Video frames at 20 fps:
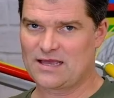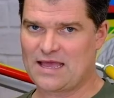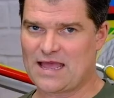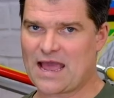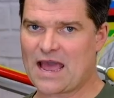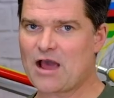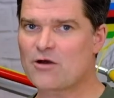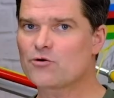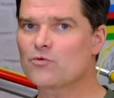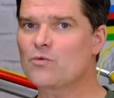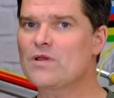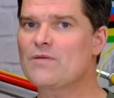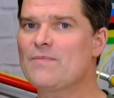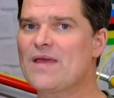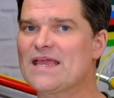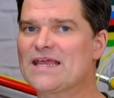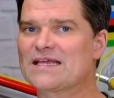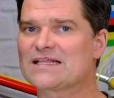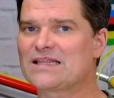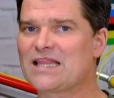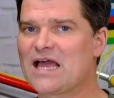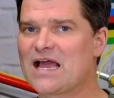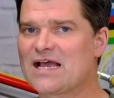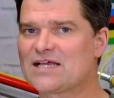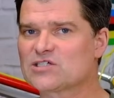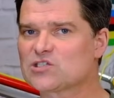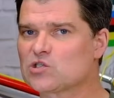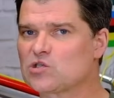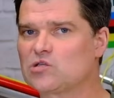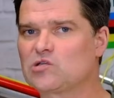how do we make it
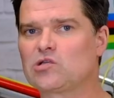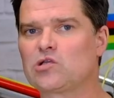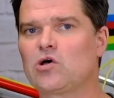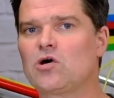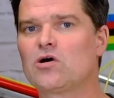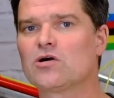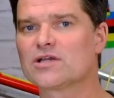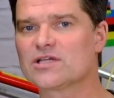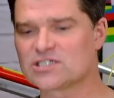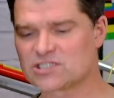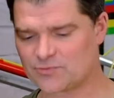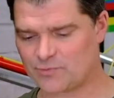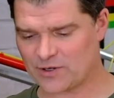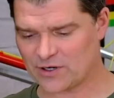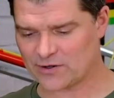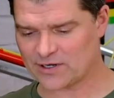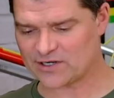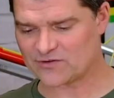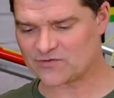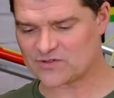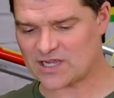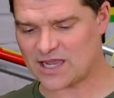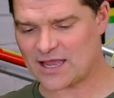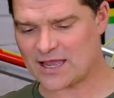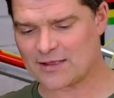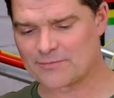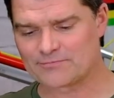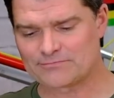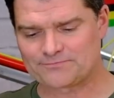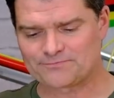last the longest period of
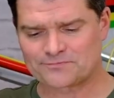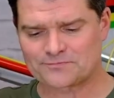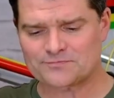time?